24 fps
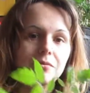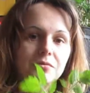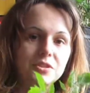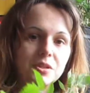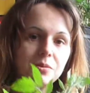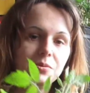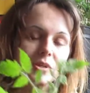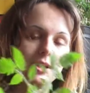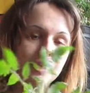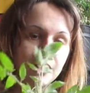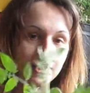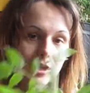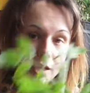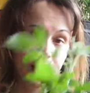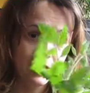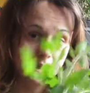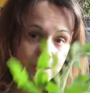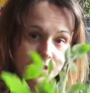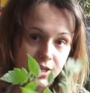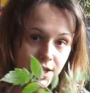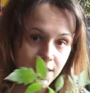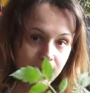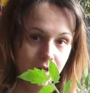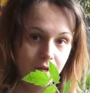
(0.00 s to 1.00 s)
something like a
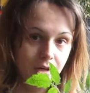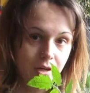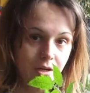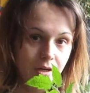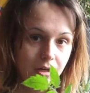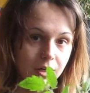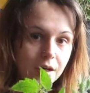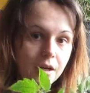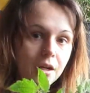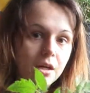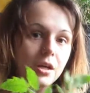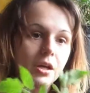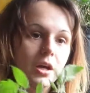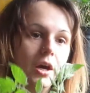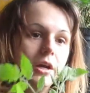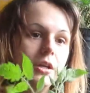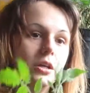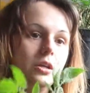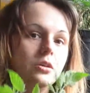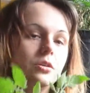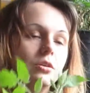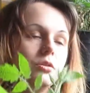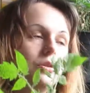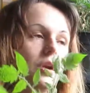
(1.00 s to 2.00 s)
container and
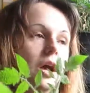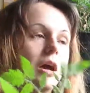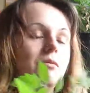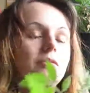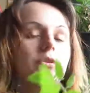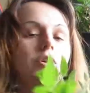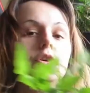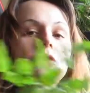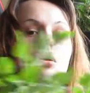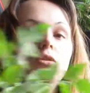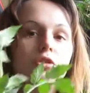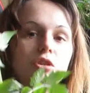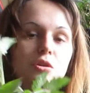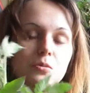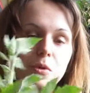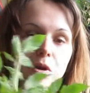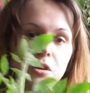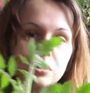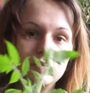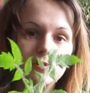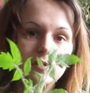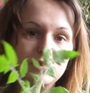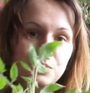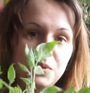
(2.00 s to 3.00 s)
you don't have a huge
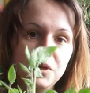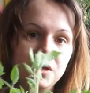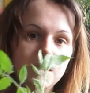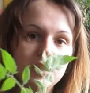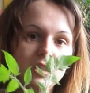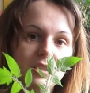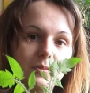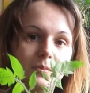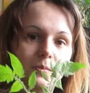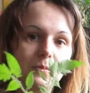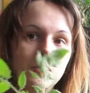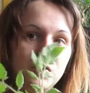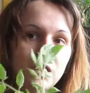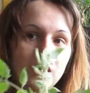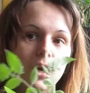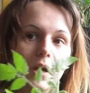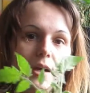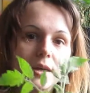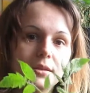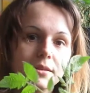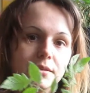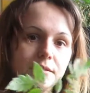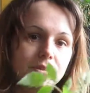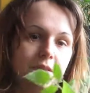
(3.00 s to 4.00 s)
amount of space,
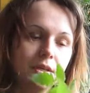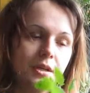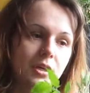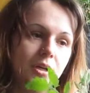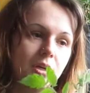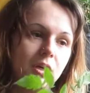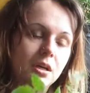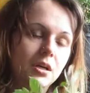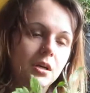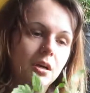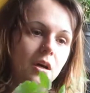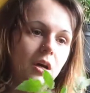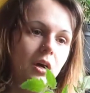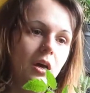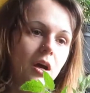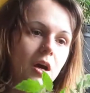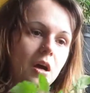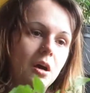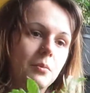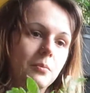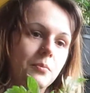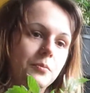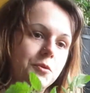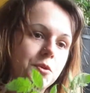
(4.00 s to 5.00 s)
and
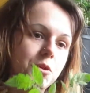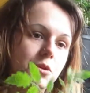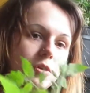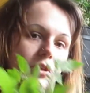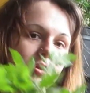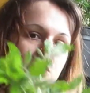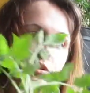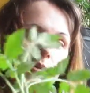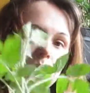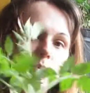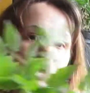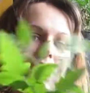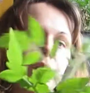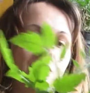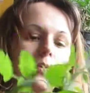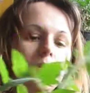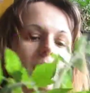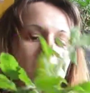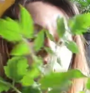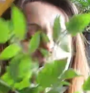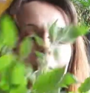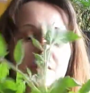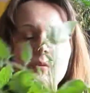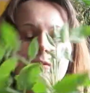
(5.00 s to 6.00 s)
so this is what I would
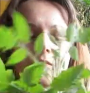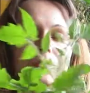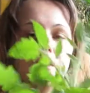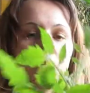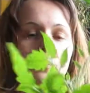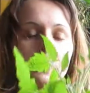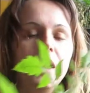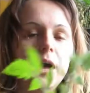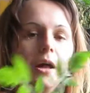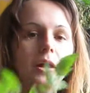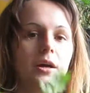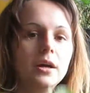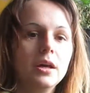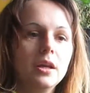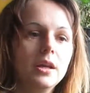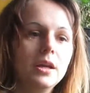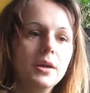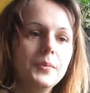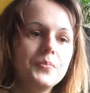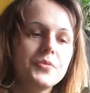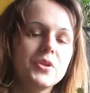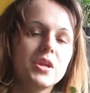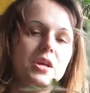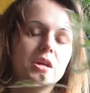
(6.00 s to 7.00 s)
recommend for a balcony.
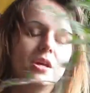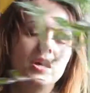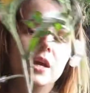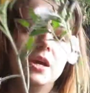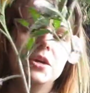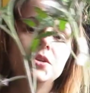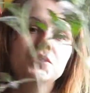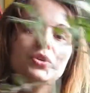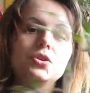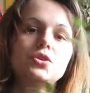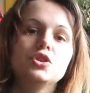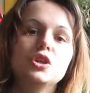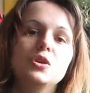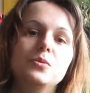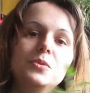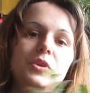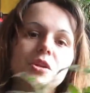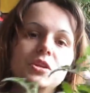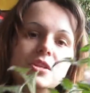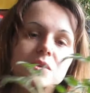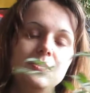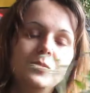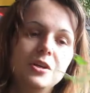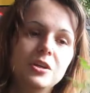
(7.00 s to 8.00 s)

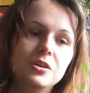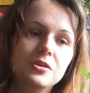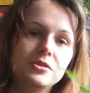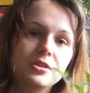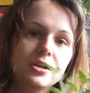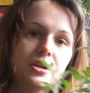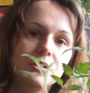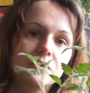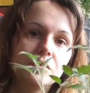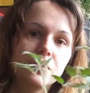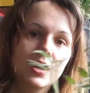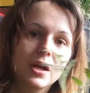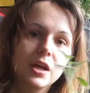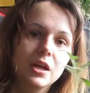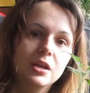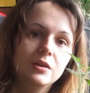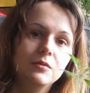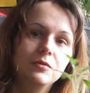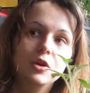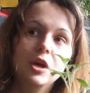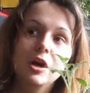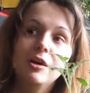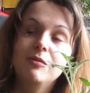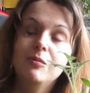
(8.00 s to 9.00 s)
Indeterminate tomatoes are great if
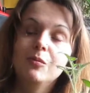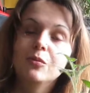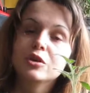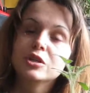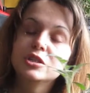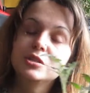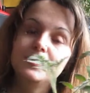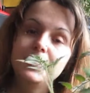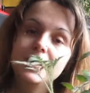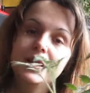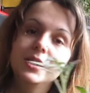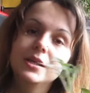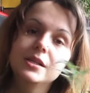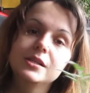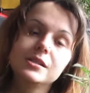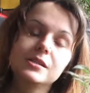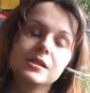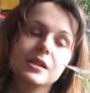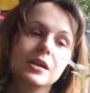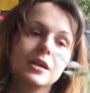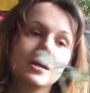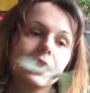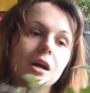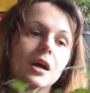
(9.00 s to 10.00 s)
you have more space,
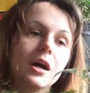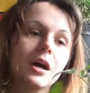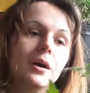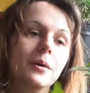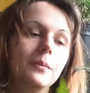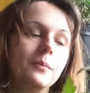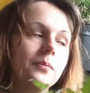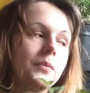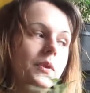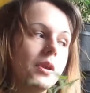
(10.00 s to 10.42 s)
like a